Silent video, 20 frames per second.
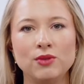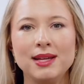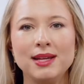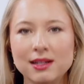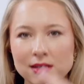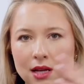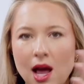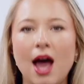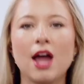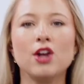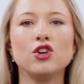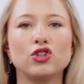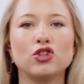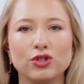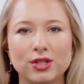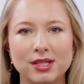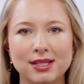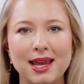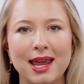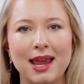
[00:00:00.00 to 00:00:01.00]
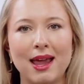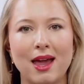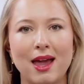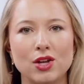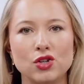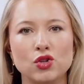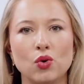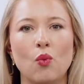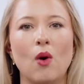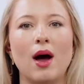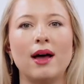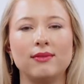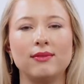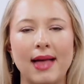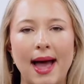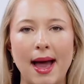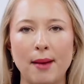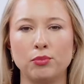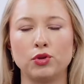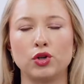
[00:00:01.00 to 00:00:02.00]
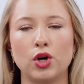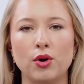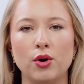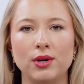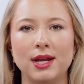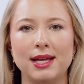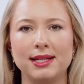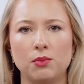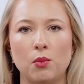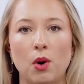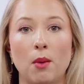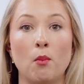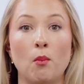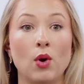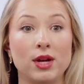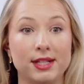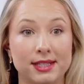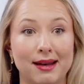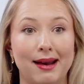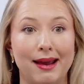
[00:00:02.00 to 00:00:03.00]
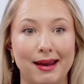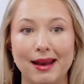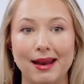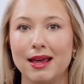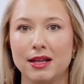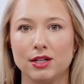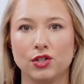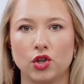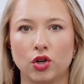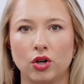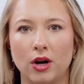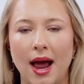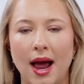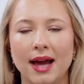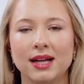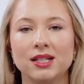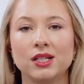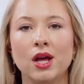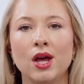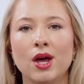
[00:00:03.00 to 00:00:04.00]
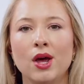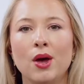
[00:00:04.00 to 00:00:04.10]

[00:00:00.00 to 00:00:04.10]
need to understand what lab-grown is and what moissanite is, correct?